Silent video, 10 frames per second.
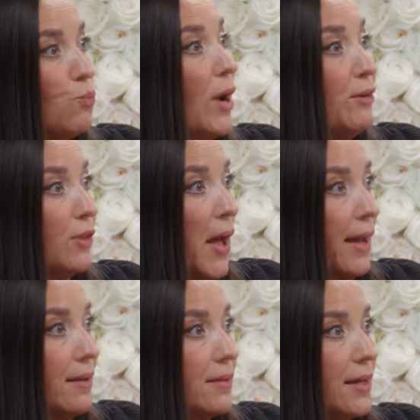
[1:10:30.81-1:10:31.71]
Red
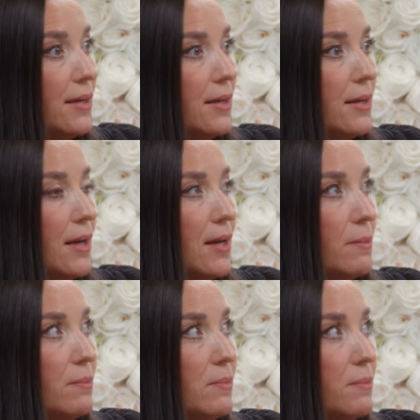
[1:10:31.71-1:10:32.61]
flag. Like,
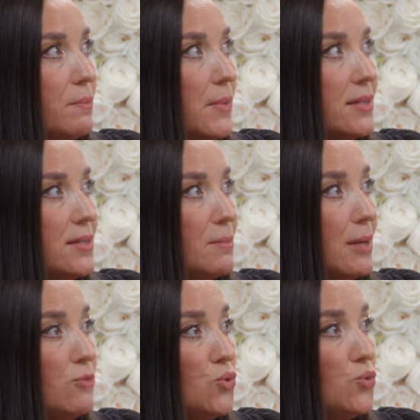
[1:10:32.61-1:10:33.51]
um, and
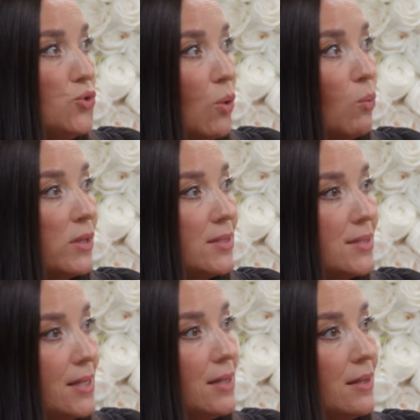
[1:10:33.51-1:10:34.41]
sometimes you don't want to
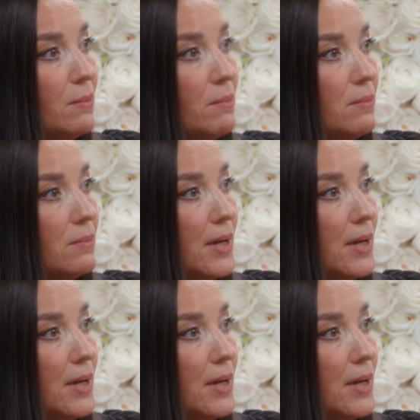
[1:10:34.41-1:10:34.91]
see them.